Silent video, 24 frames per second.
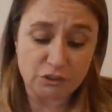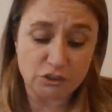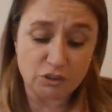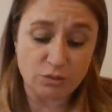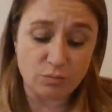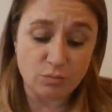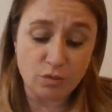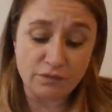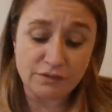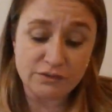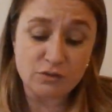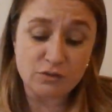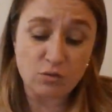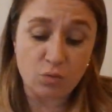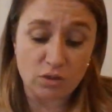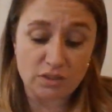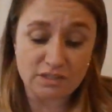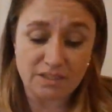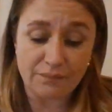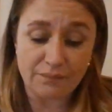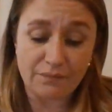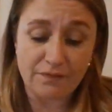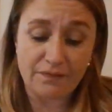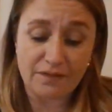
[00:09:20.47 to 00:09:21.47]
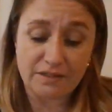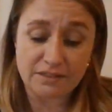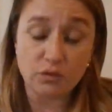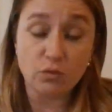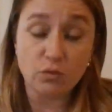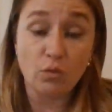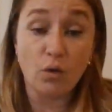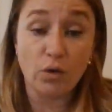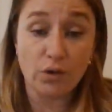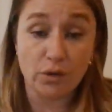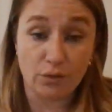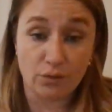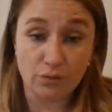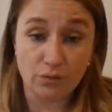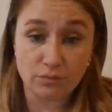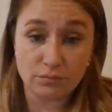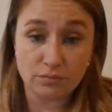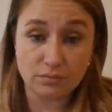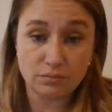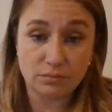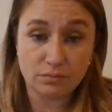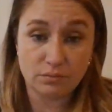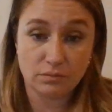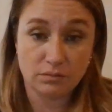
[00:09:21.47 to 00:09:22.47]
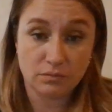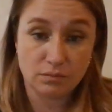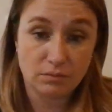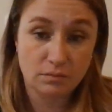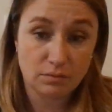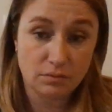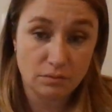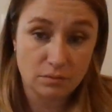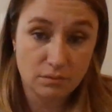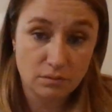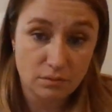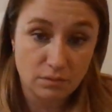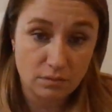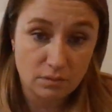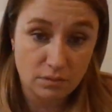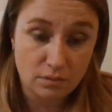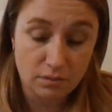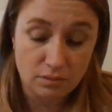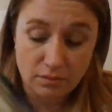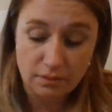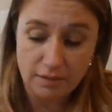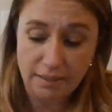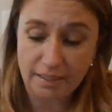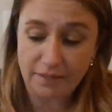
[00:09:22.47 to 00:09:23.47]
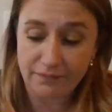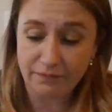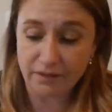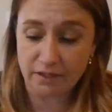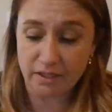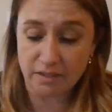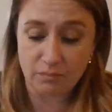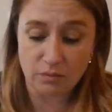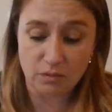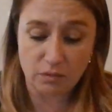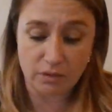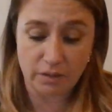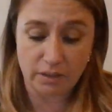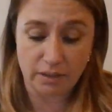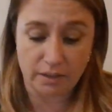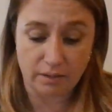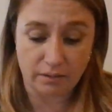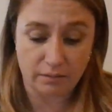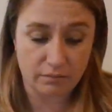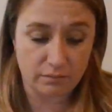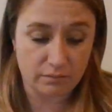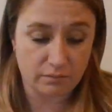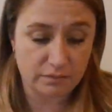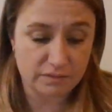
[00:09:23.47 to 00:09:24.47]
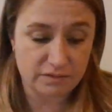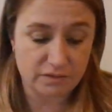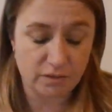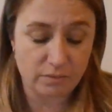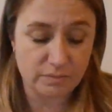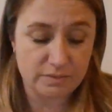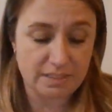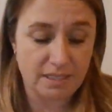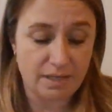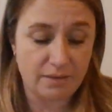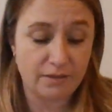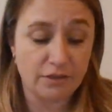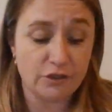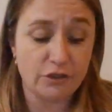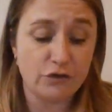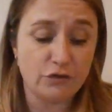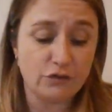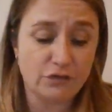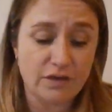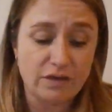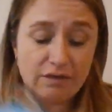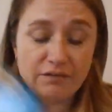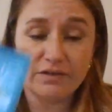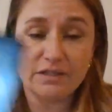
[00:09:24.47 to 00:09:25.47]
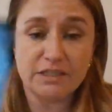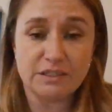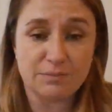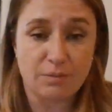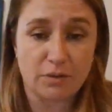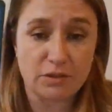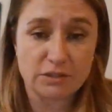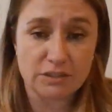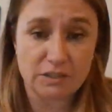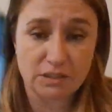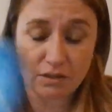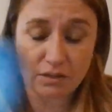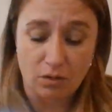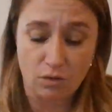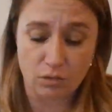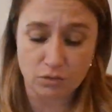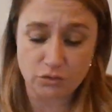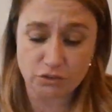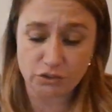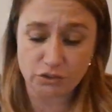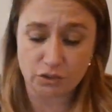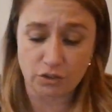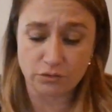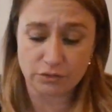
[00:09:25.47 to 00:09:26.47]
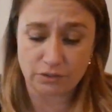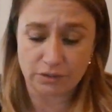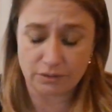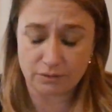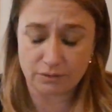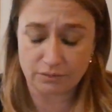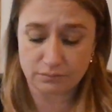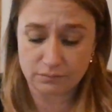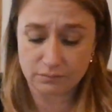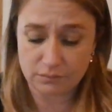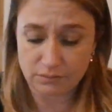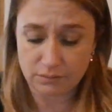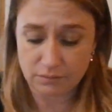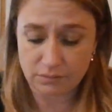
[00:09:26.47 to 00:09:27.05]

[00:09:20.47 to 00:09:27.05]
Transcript: you're moving towards something that's loyal in the community. You see what I'm saying? You've given this person the cold shoulder.